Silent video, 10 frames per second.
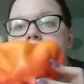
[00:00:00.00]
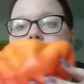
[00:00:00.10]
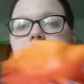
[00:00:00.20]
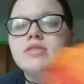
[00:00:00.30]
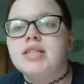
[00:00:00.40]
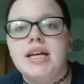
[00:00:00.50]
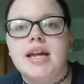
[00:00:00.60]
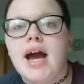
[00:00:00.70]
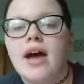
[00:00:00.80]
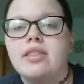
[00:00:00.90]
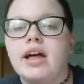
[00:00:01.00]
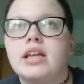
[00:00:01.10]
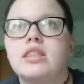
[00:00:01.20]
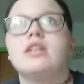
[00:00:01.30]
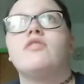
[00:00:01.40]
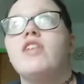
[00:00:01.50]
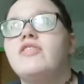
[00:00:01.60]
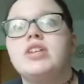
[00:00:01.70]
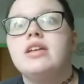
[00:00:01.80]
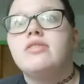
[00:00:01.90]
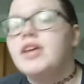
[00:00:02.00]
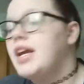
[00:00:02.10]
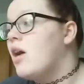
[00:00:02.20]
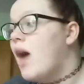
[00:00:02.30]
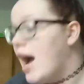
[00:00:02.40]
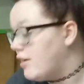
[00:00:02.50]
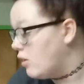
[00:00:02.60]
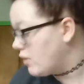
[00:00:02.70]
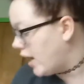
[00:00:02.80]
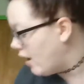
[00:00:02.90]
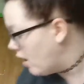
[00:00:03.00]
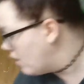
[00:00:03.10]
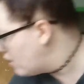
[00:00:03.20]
you've seen it on like the 15th video, I don't care.